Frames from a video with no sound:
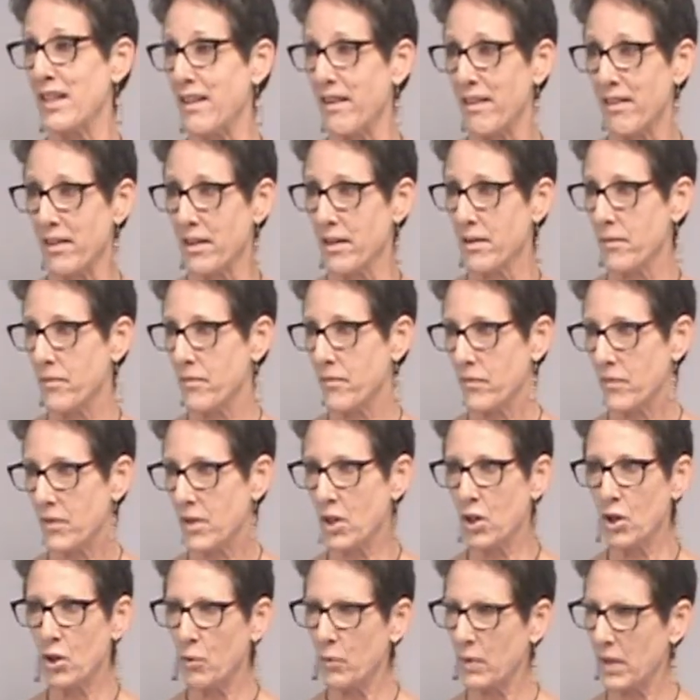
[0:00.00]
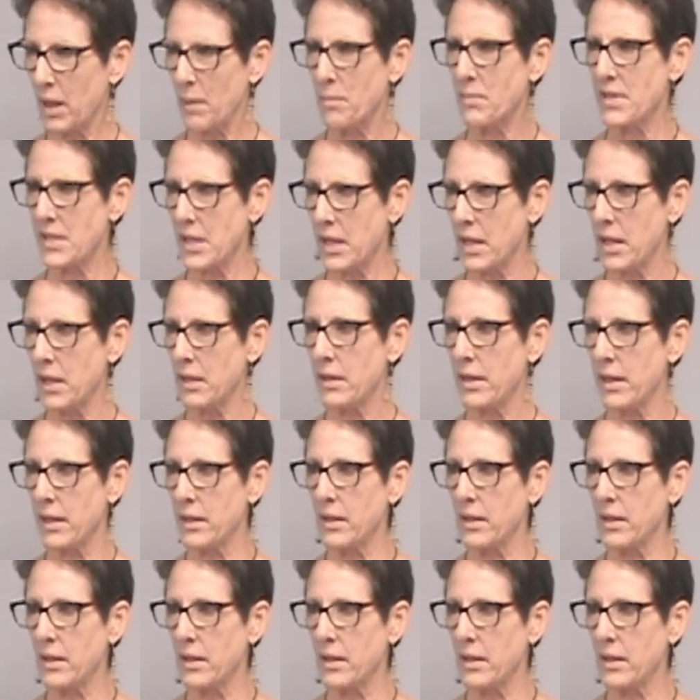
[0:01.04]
teeth. You know what I'm saying?